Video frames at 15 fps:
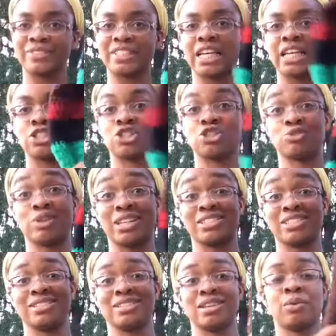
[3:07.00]
it
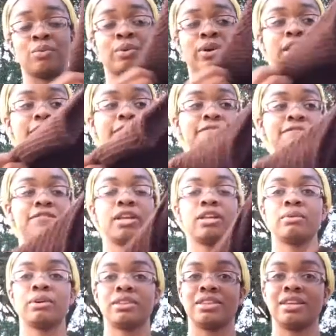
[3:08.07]
stretches, and when I fill it
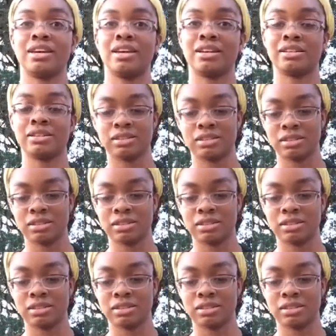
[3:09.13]
with things,